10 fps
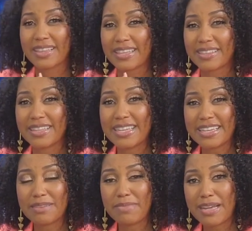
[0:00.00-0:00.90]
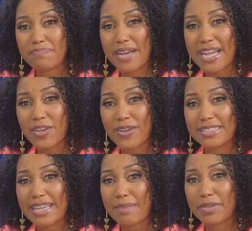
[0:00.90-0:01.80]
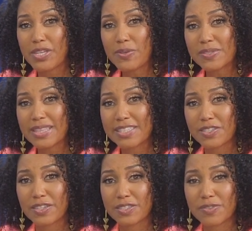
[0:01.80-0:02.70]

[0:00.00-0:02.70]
Click the link in my bio and tap newsletter